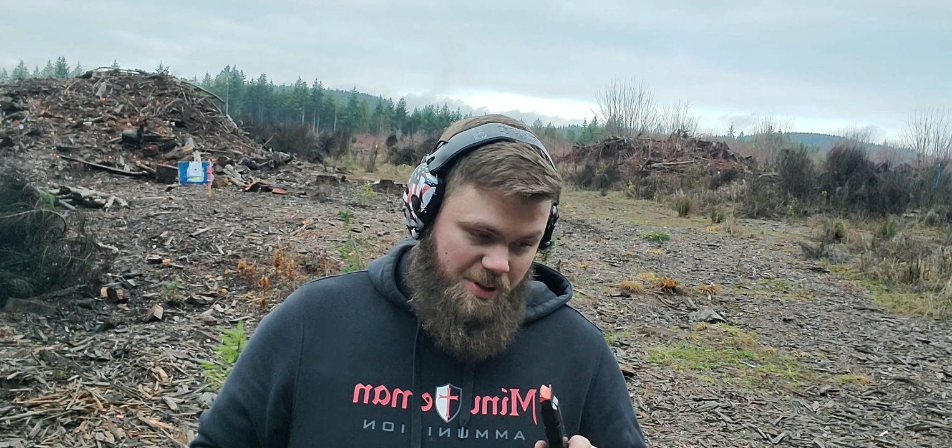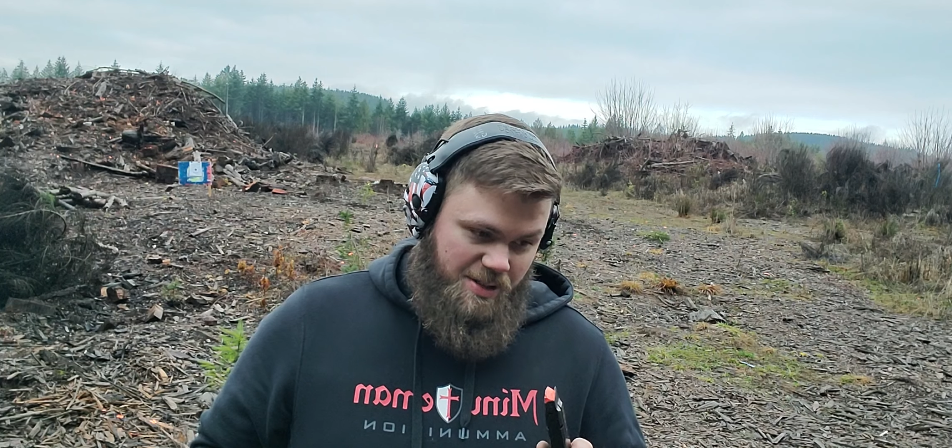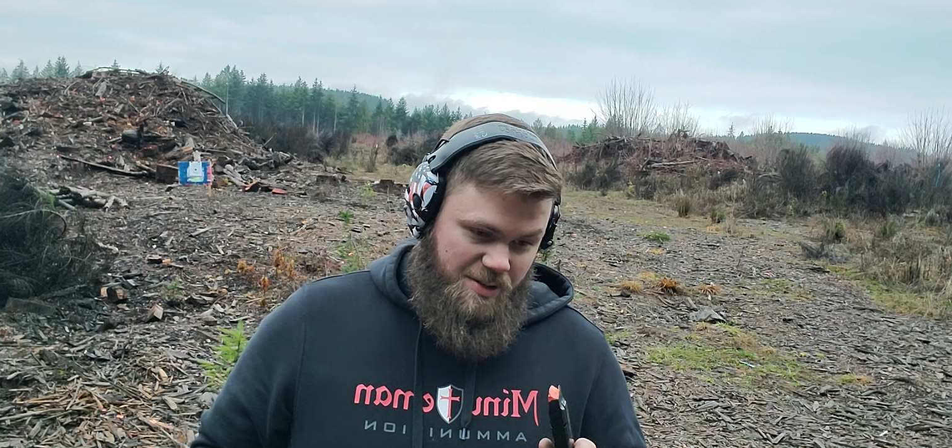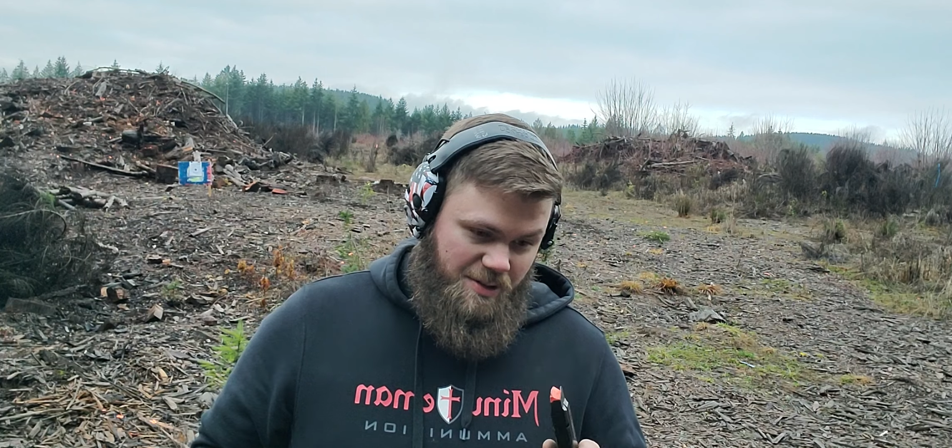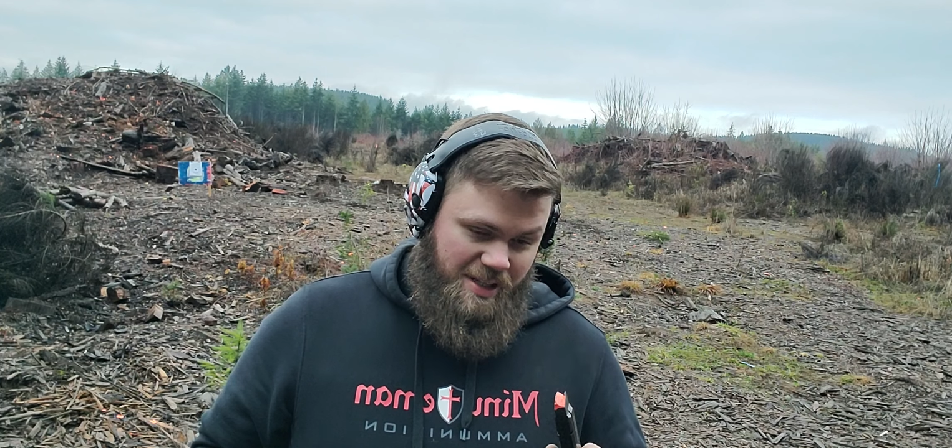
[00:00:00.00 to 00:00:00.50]
for
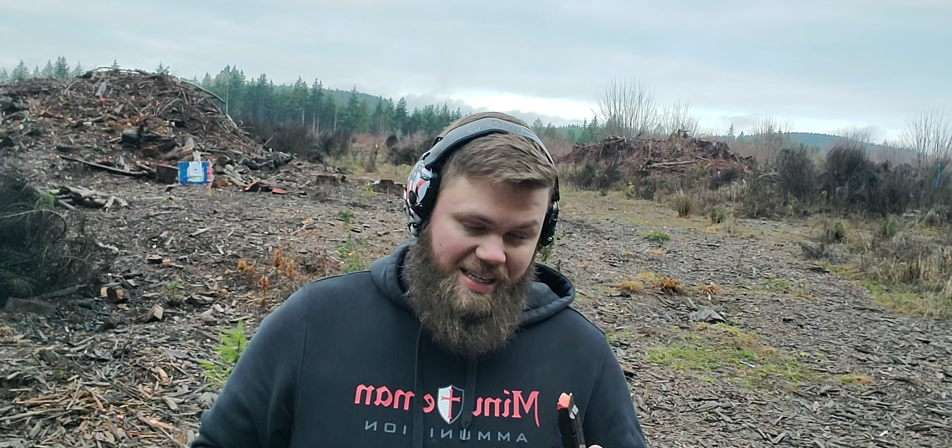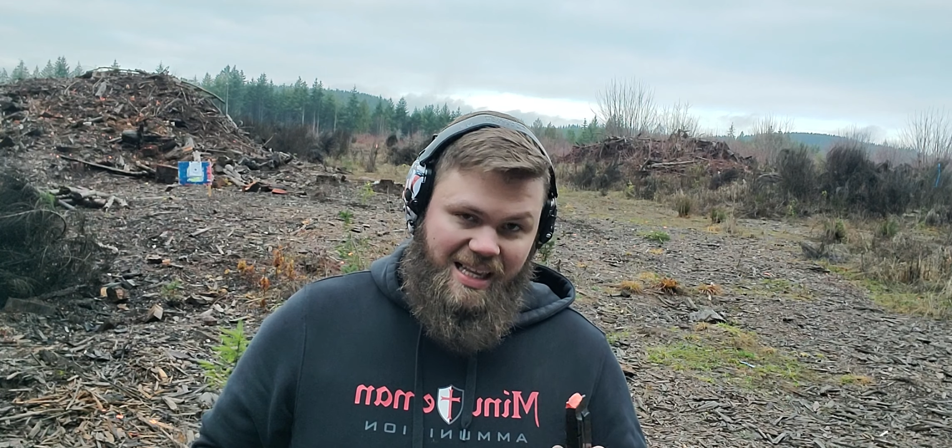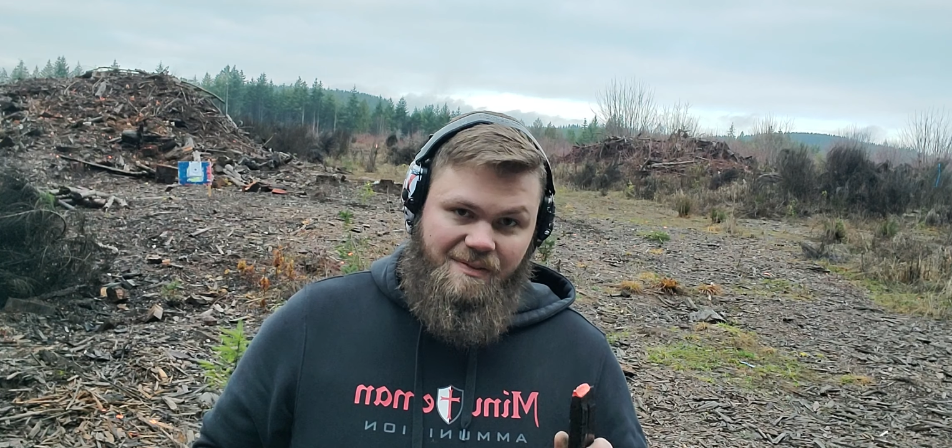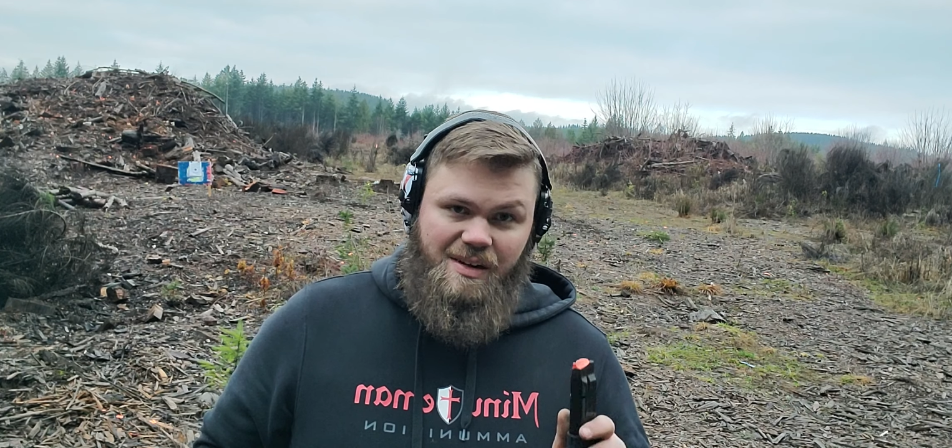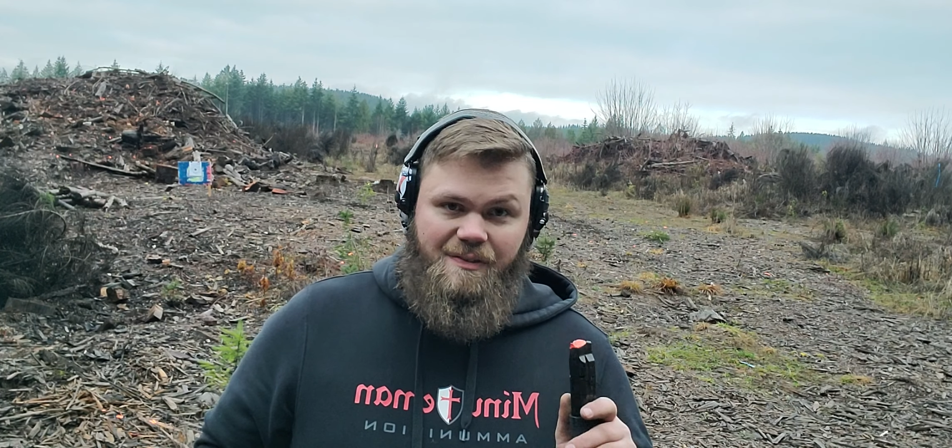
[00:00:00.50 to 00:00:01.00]
concern that
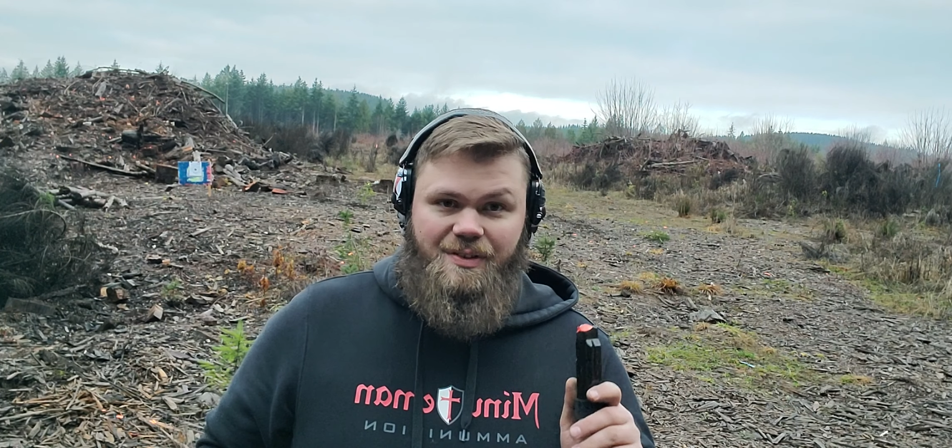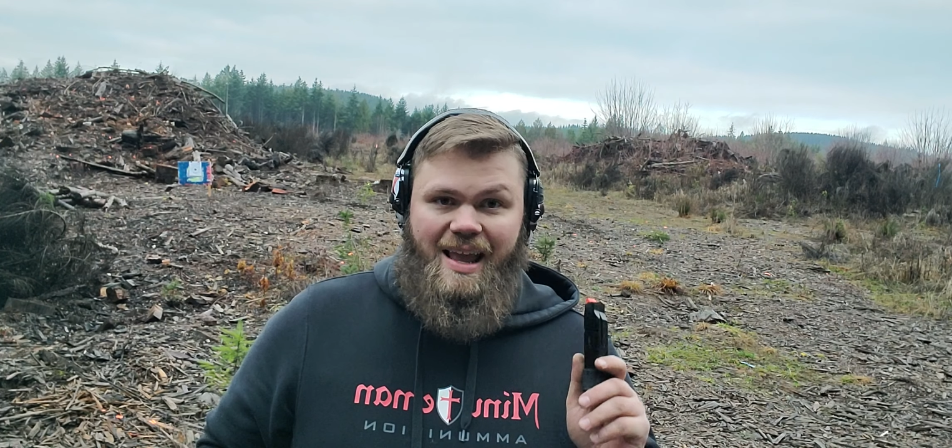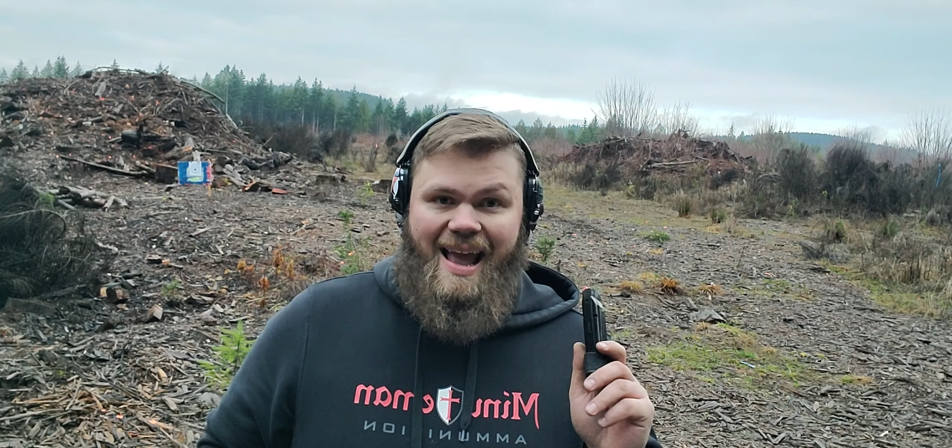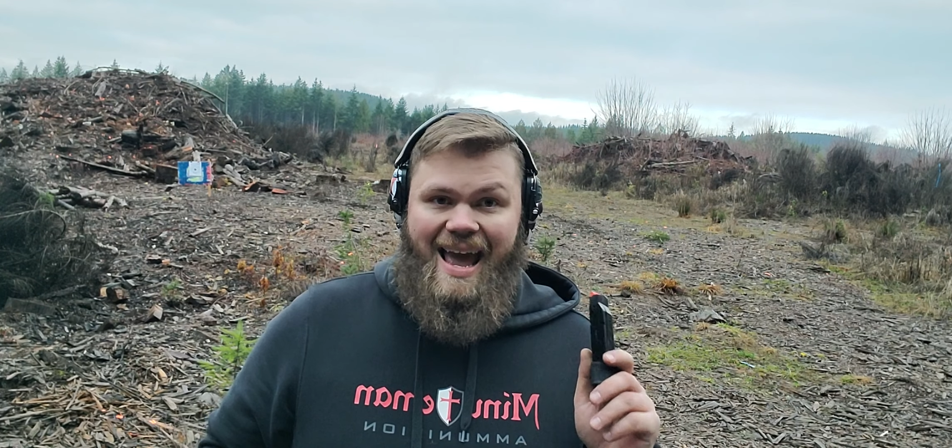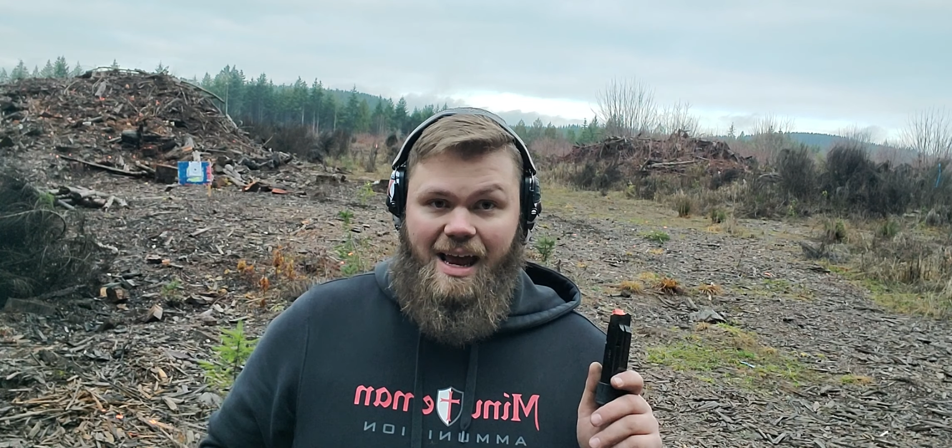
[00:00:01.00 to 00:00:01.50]
even if
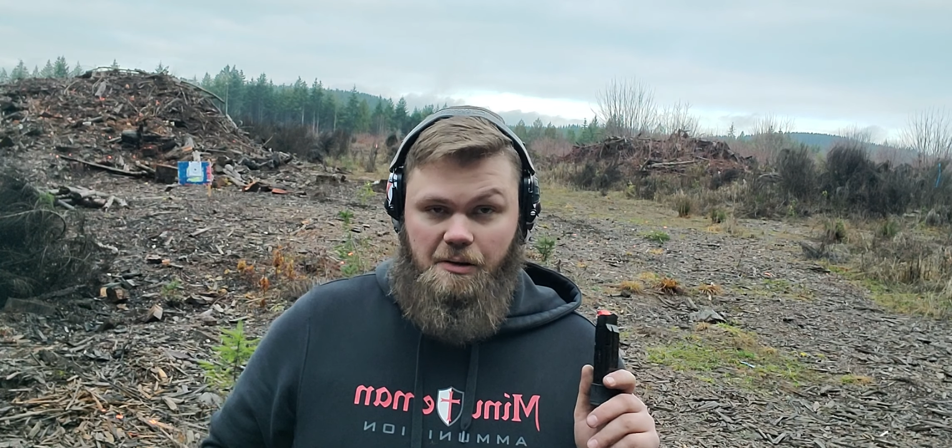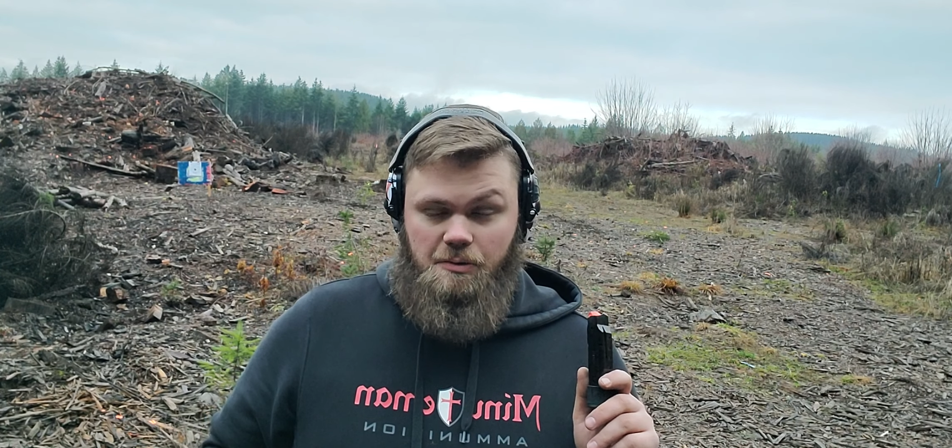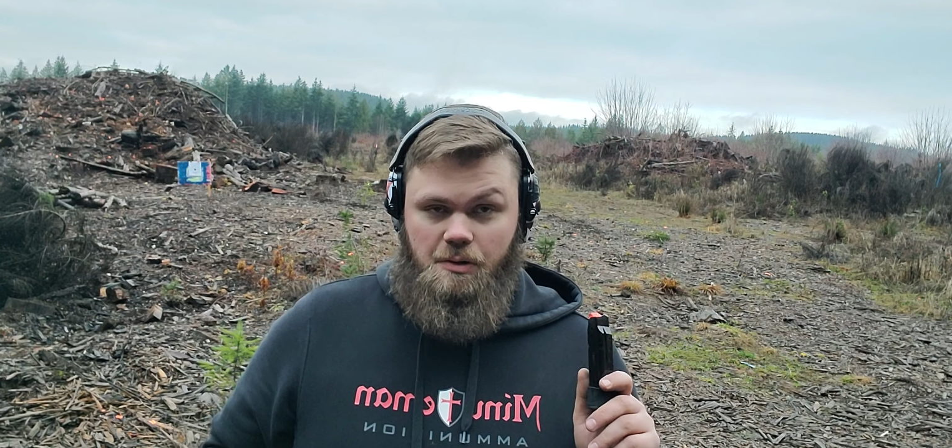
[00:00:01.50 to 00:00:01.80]
they had